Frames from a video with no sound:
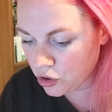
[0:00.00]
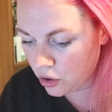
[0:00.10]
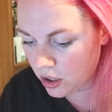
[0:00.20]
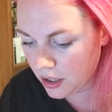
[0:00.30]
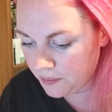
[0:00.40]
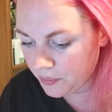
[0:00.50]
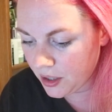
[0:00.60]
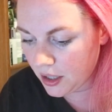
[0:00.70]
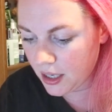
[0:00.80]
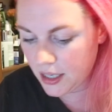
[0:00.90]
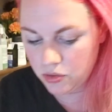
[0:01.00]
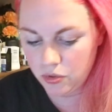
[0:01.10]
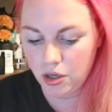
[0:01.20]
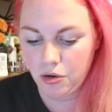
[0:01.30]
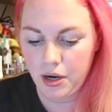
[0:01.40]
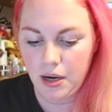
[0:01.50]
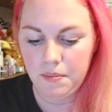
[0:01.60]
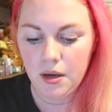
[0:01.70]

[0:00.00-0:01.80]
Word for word: chocolate and hazelnut cream.